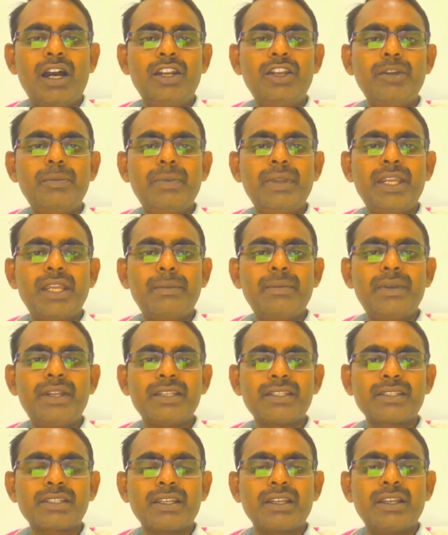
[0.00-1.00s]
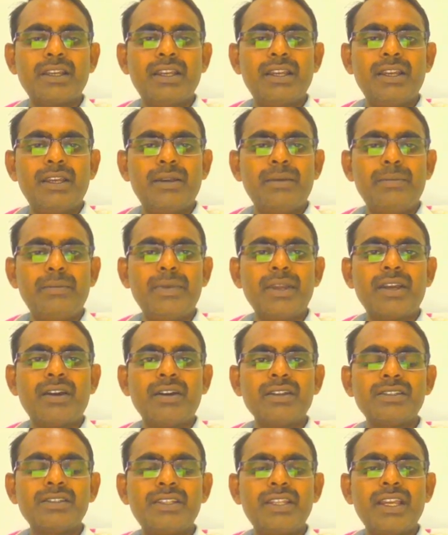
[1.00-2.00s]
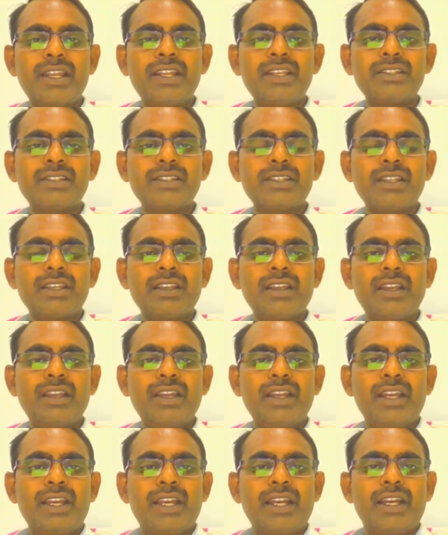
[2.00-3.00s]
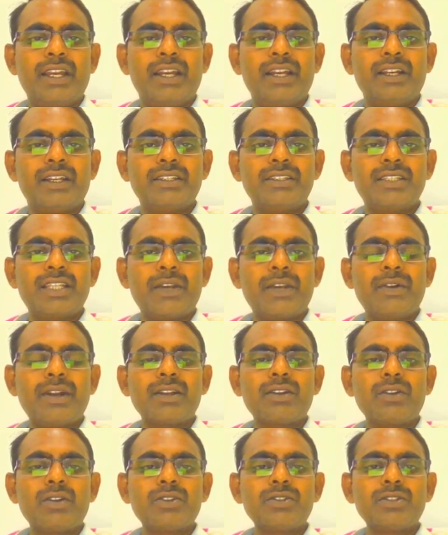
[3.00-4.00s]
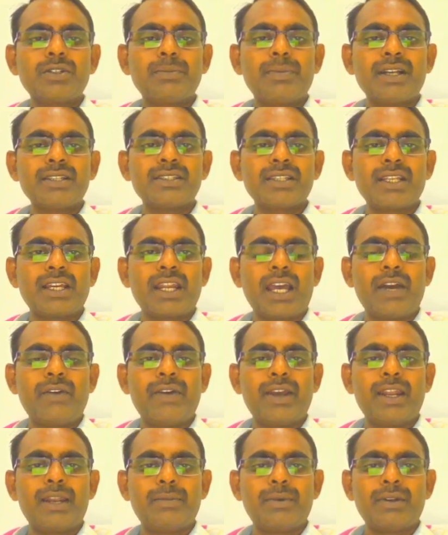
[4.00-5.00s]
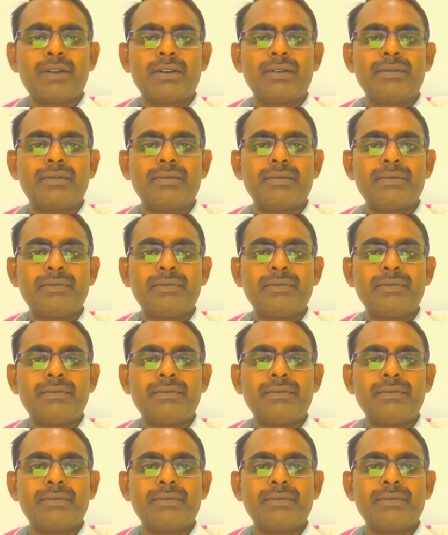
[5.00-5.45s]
aluminum disc because there is several closed paths are available.